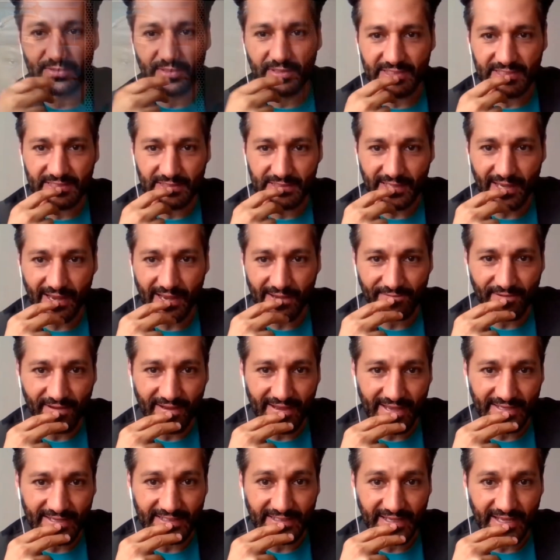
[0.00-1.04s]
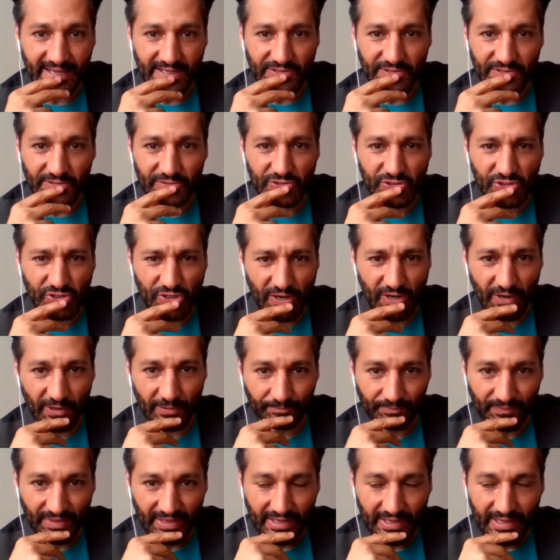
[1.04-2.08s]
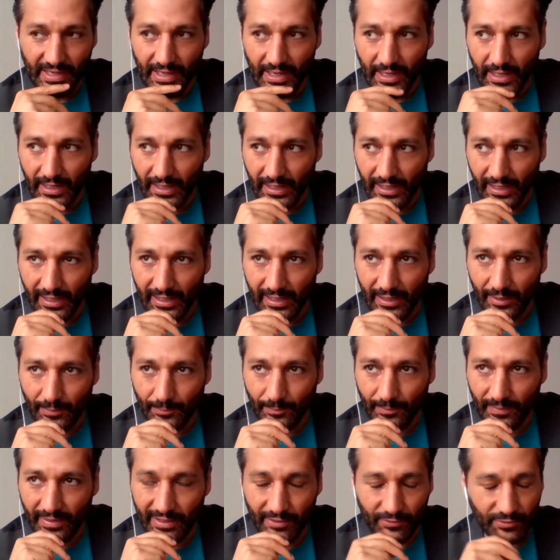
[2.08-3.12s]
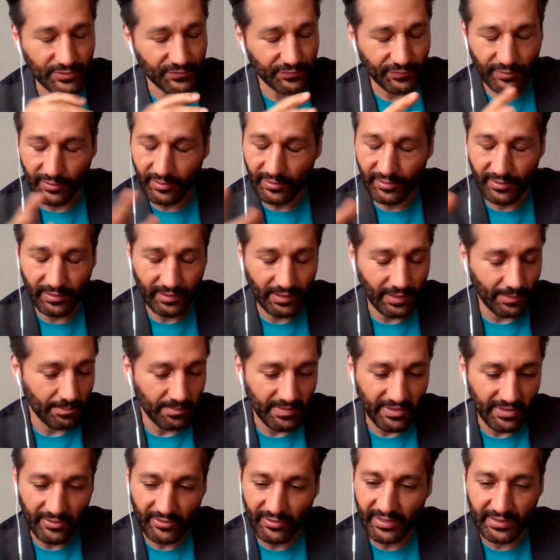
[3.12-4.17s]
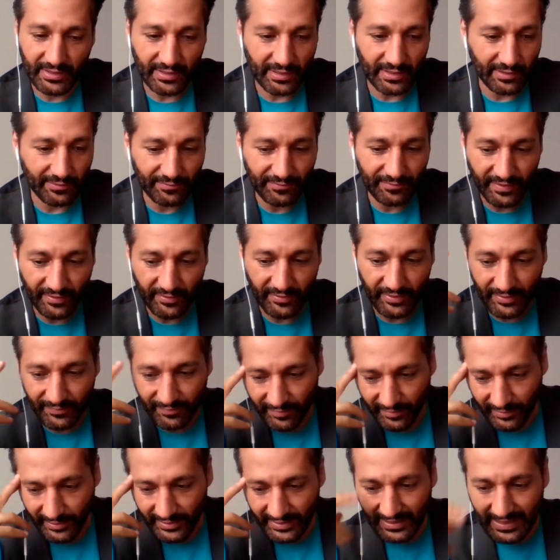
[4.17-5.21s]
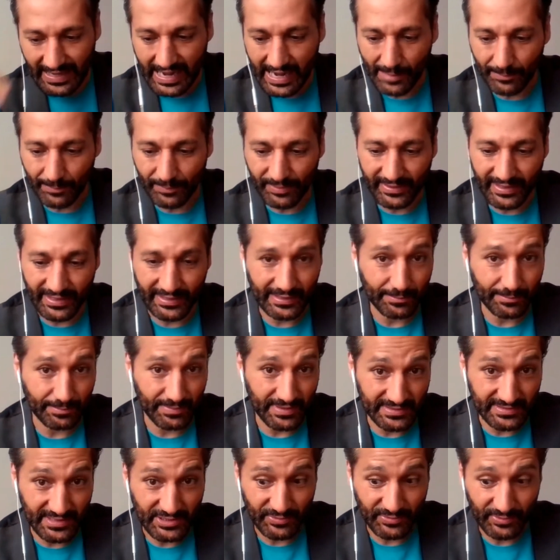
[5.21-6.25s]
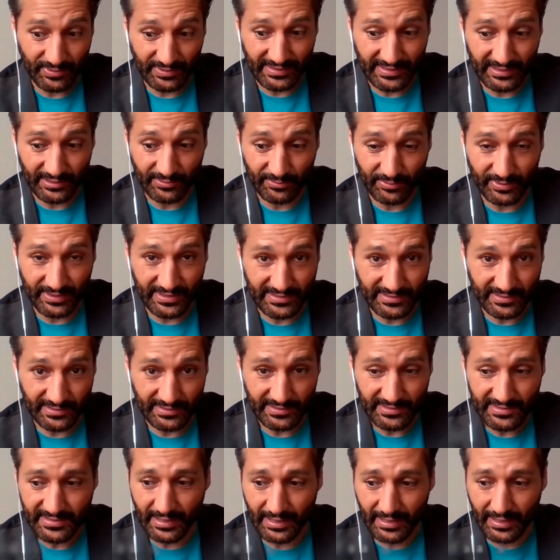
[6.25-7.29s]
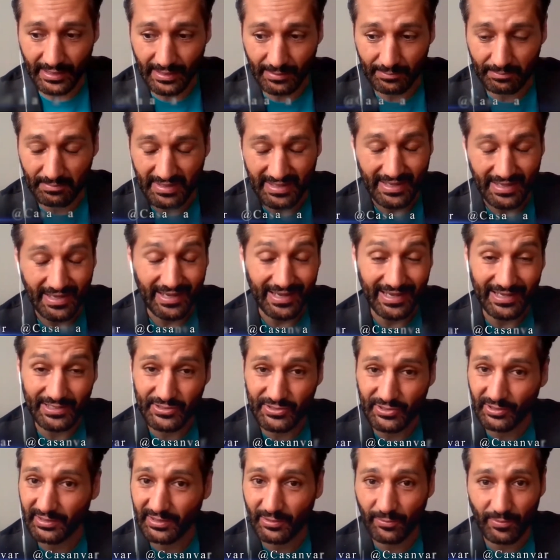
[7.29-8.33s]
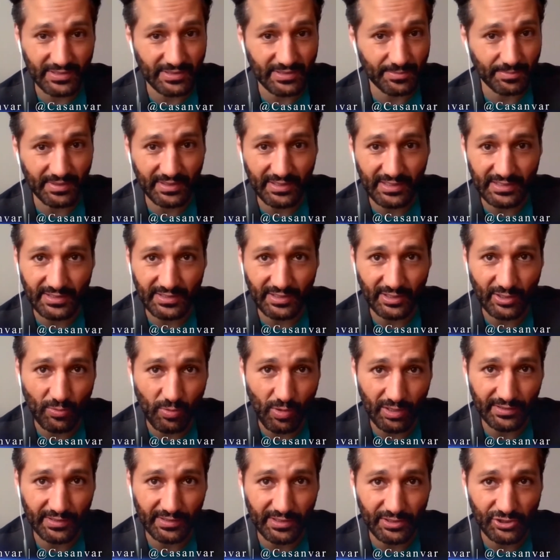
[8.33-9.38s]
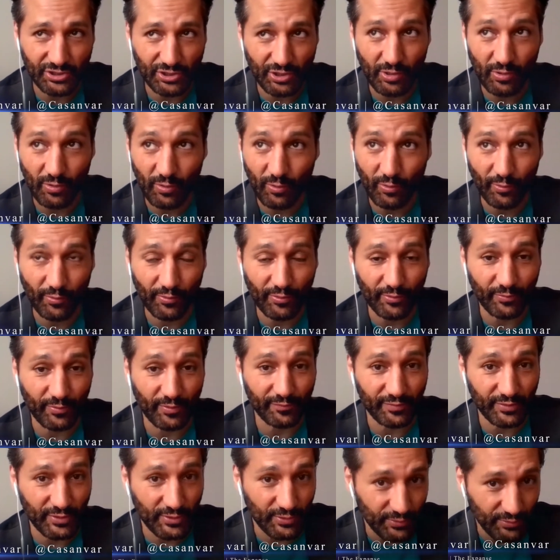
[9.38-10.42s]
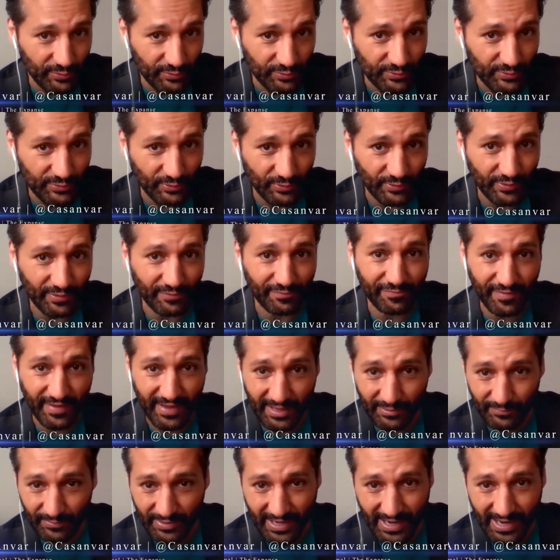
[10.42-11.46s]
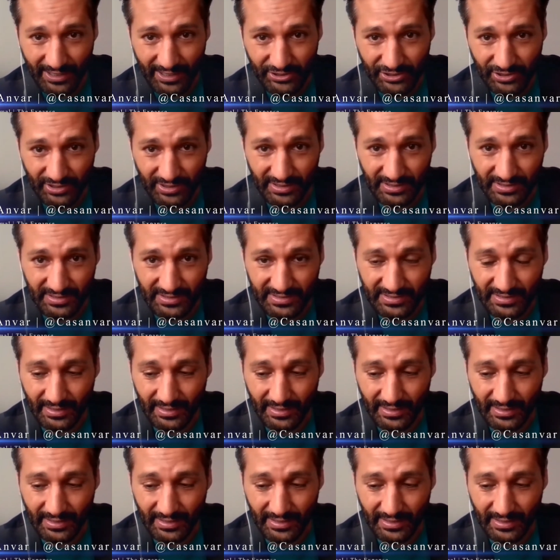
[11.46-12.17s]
sci-fi had to cancel the show. And it was for a myriad of very, very complicated business related reasons. It certainly wasn't because of the quality of the show or the reviews or the fan reactions.